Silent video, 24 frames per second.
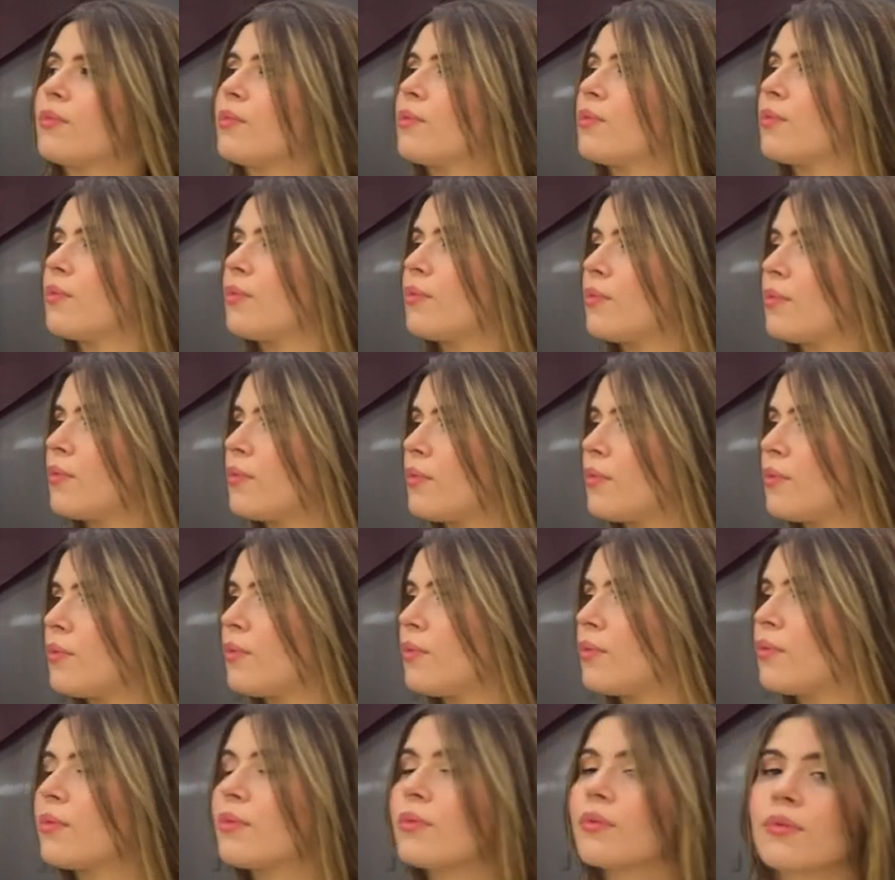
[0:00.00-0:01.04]

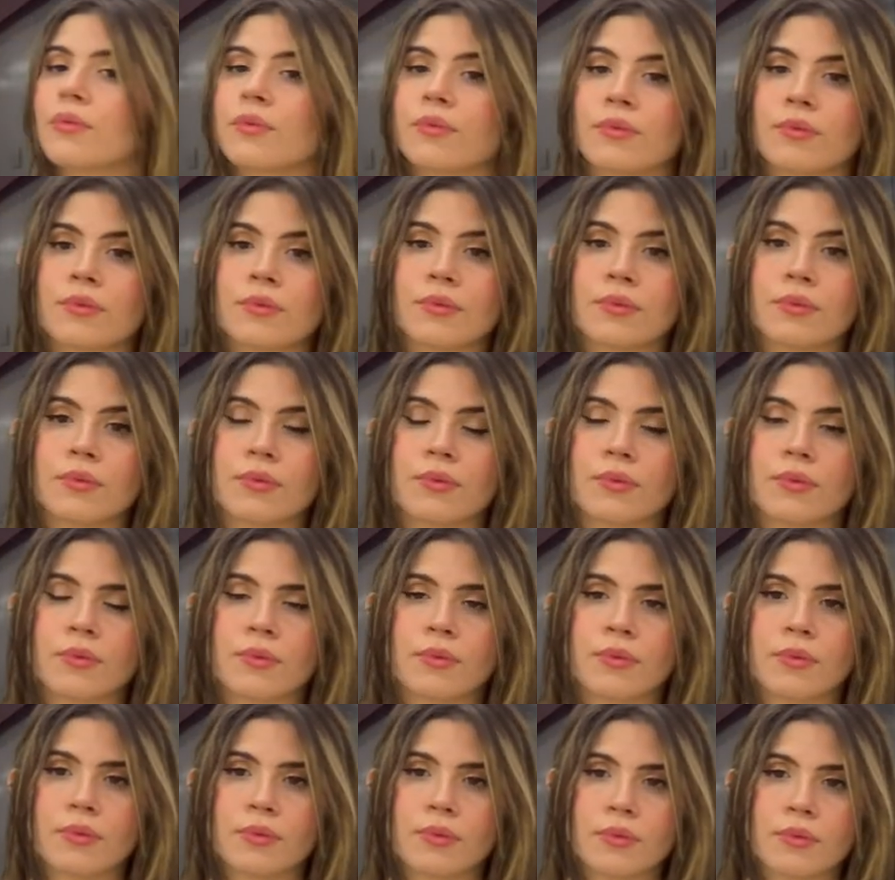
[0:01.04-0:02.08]

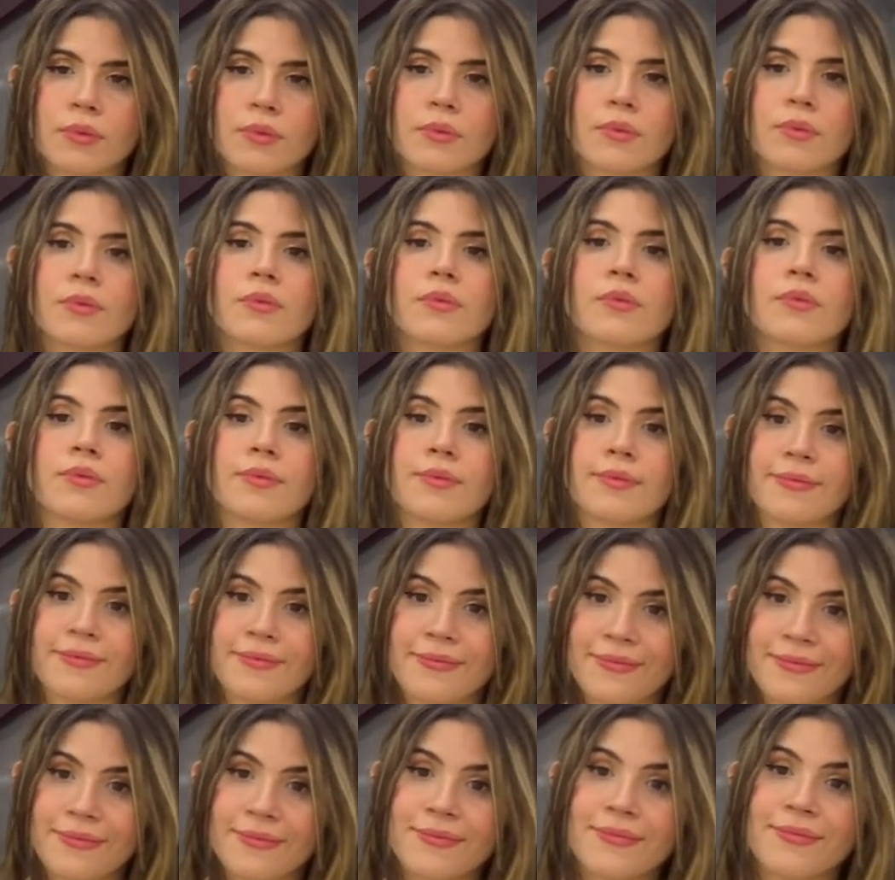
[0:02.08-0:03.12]

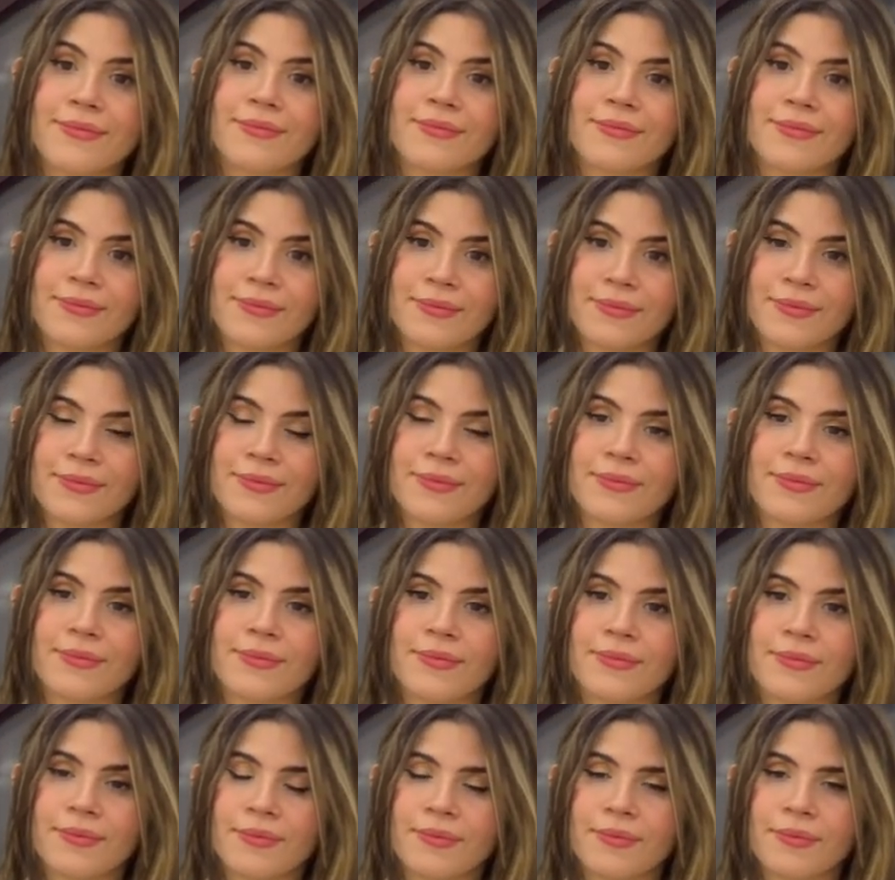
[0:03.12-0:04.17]

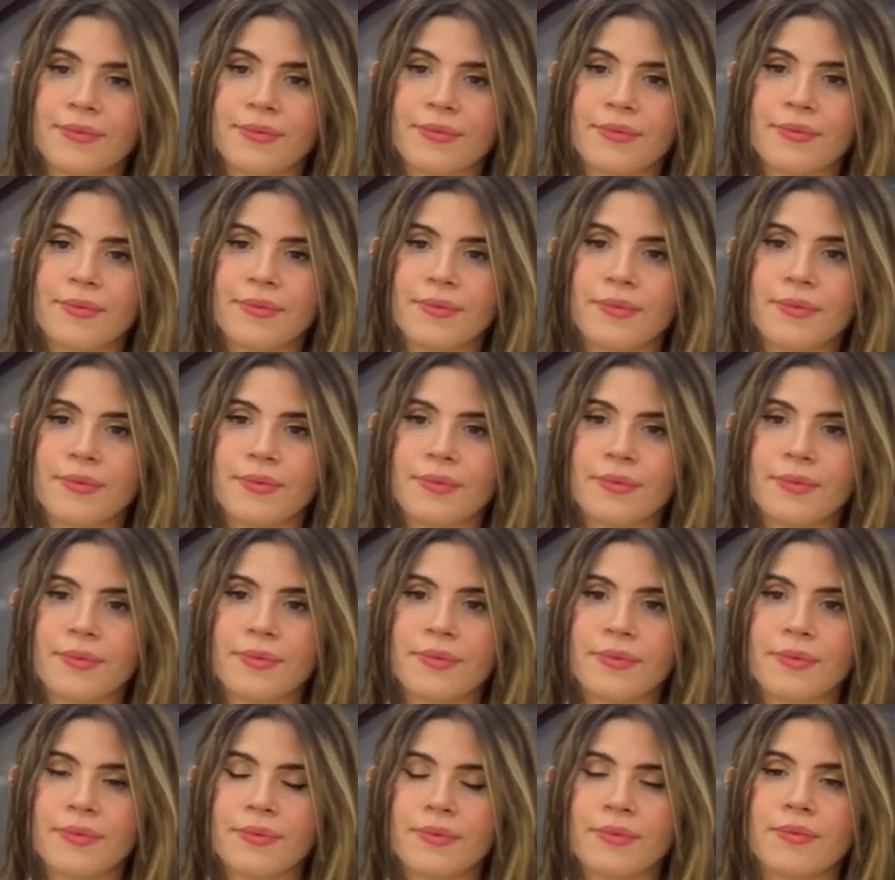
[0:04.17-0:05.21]

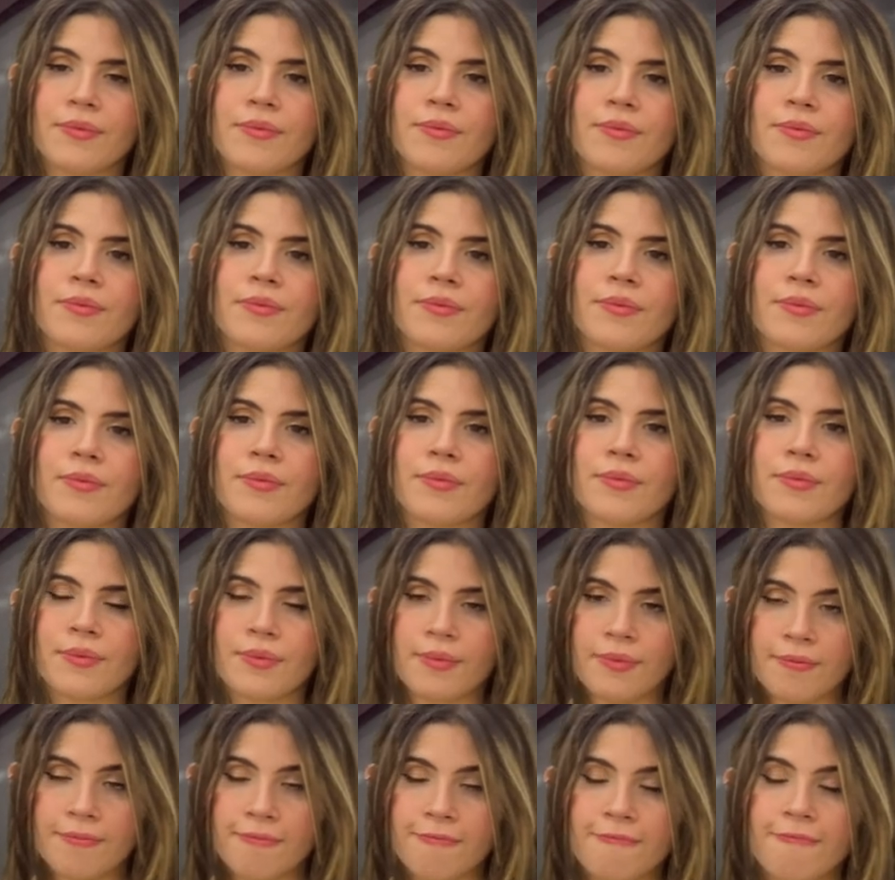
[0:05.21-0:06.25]

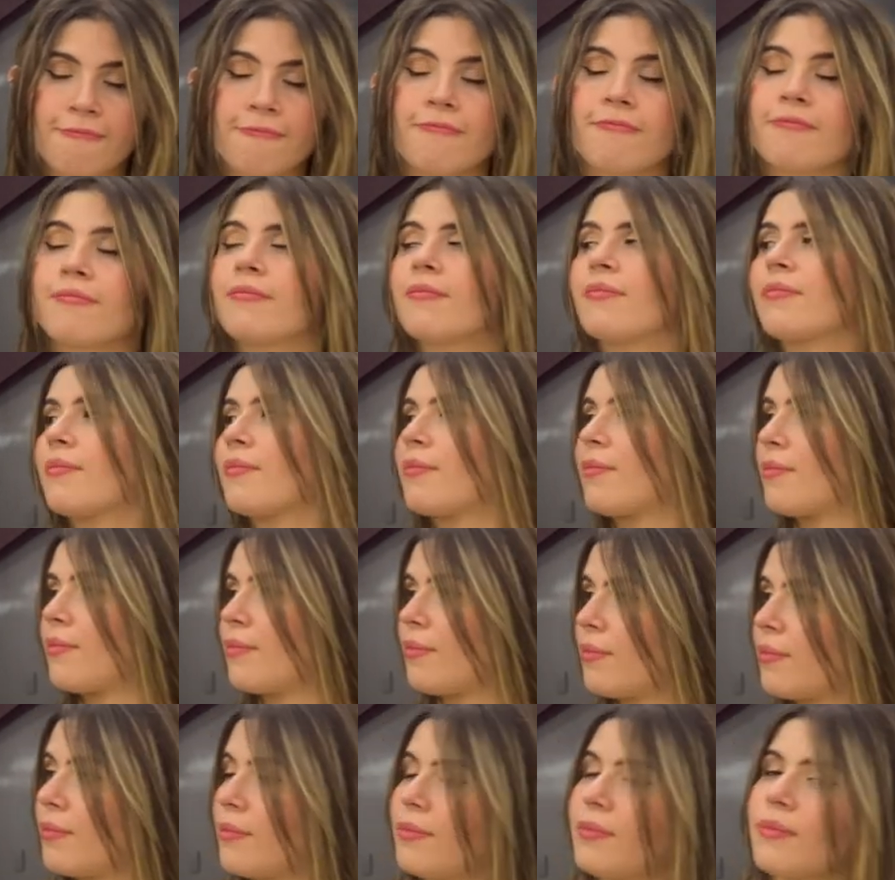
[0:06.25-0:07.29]

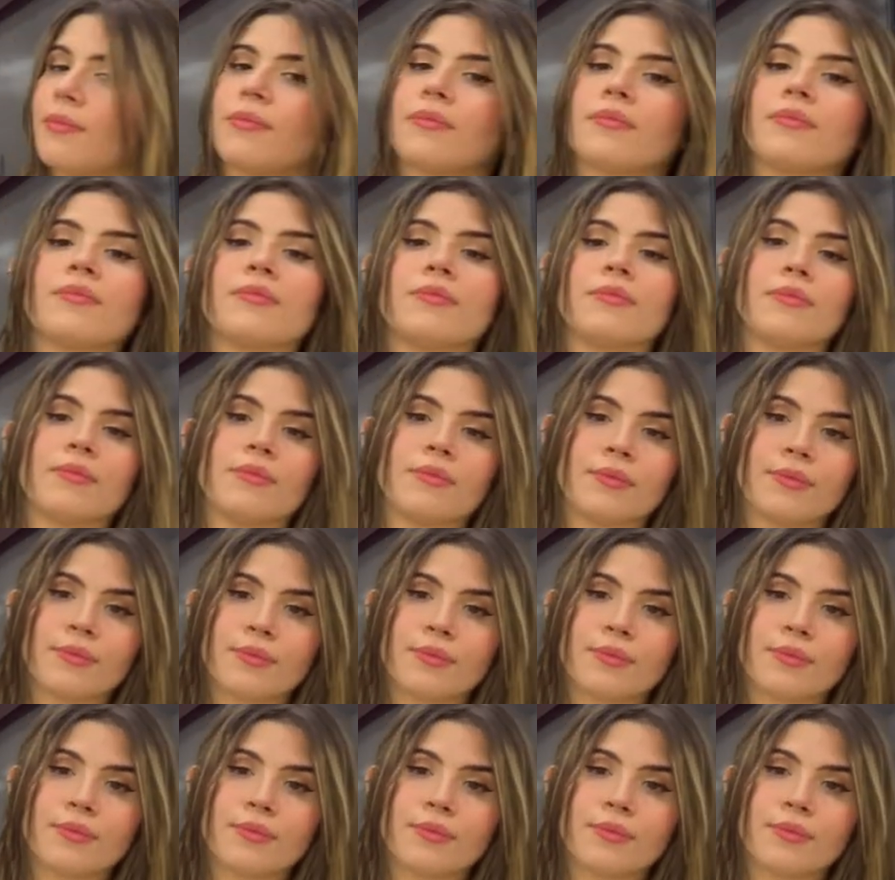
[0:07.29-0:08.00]
No words are spoken by the person on screen.